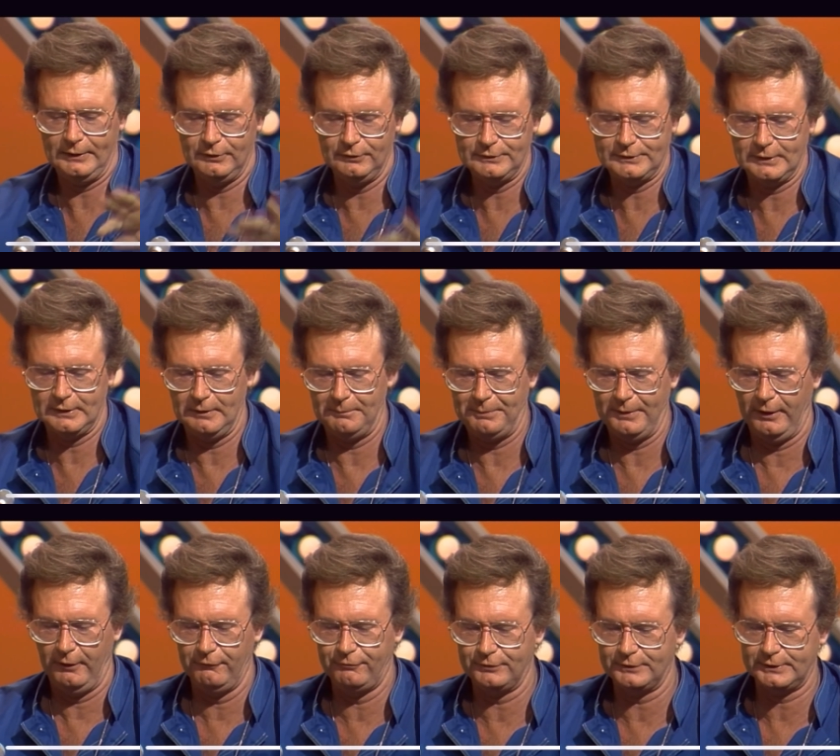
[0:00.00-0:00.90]
got used to the
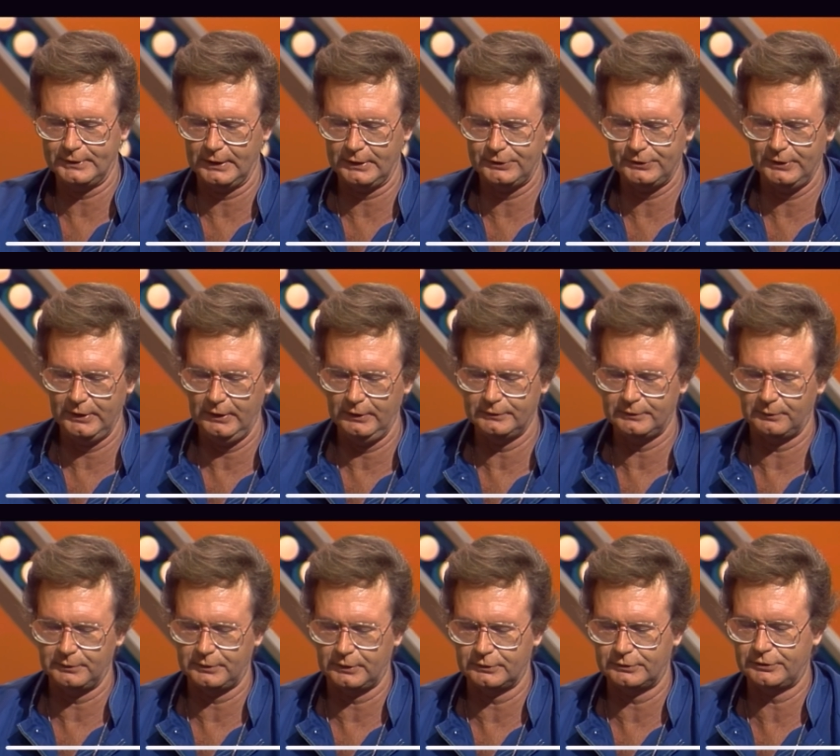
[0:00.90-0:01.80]
bell for six years. It
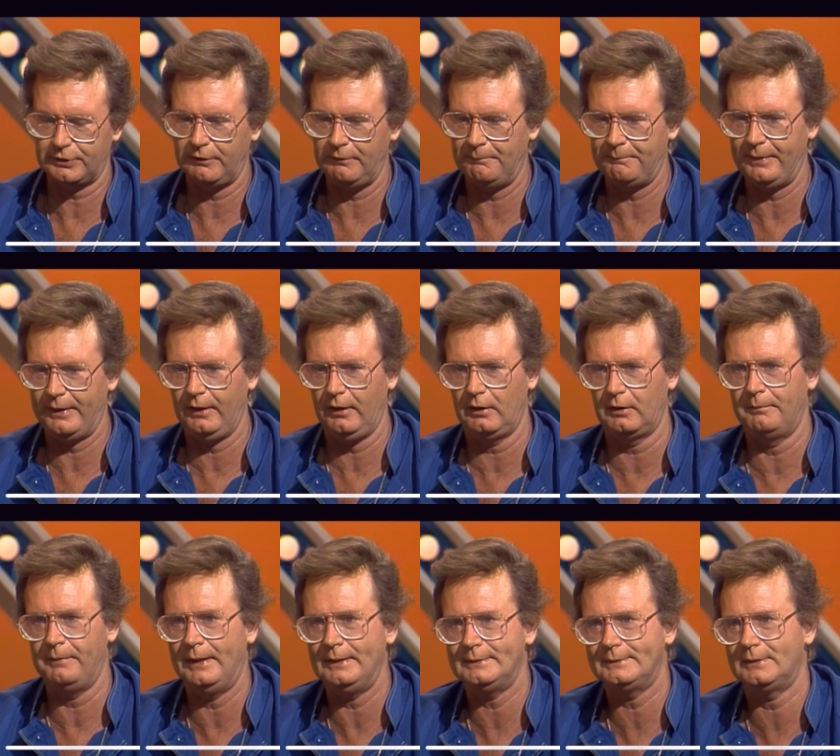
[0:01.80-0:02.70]
was a certain bell. It
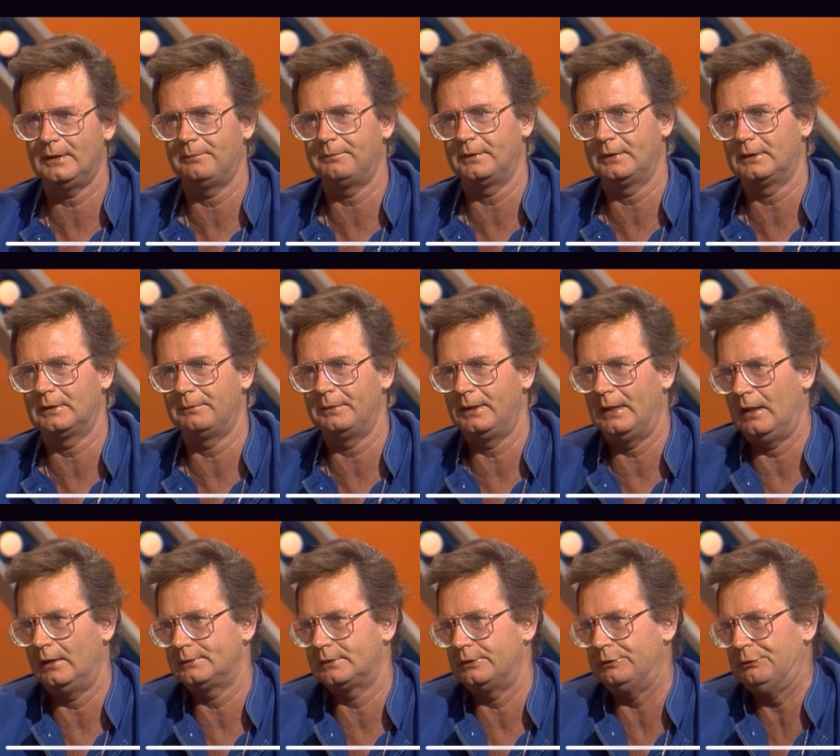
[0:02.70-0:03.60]
meant something to me.
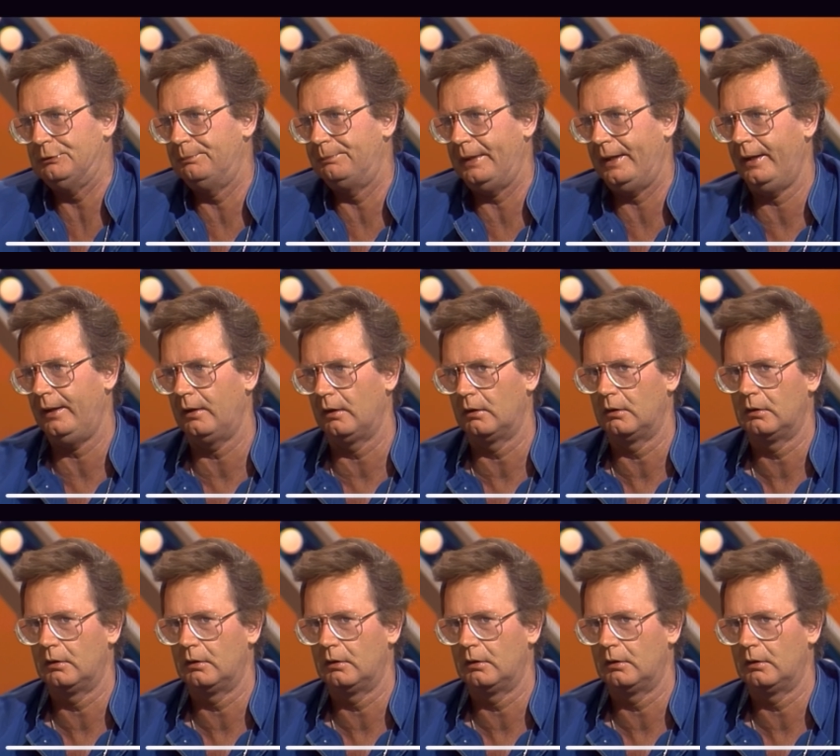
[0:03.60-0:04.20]
Now it's a new bell.